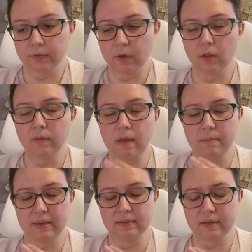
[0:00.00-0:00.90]
All of that
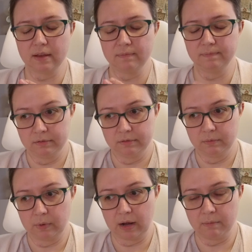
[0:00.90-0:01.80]
being said,
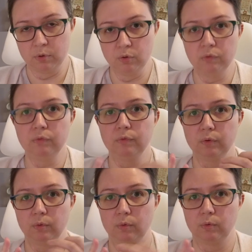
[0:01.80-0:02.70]
when I move,
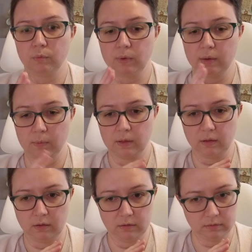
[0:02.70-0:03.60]
we
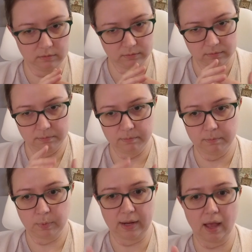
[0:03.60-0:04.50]
will
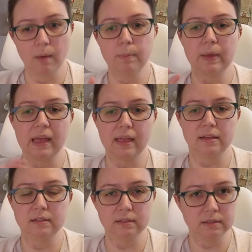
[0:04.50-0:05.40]
break up
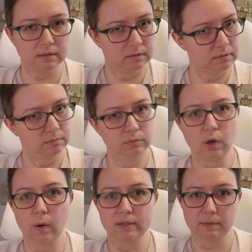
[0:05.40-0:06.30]
and
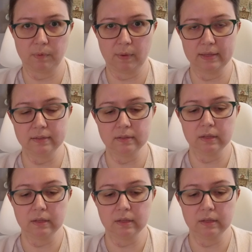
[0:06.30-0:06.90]
go our separate ways.